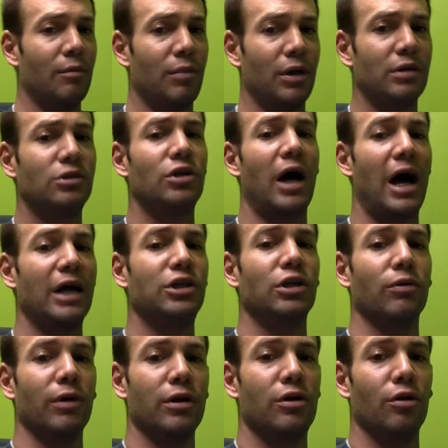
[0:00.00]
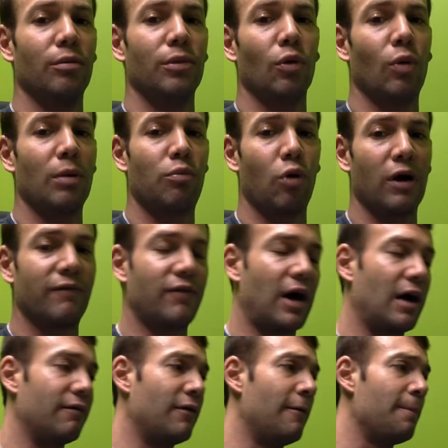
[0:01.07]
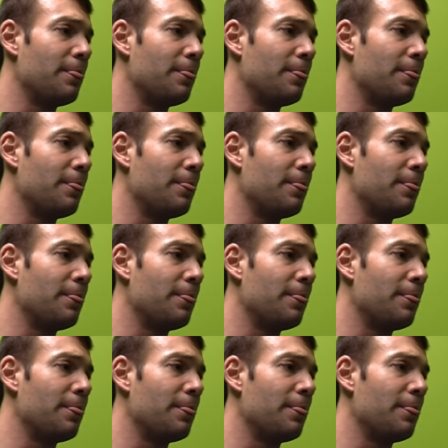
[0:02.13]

But I generally do them to 1.5.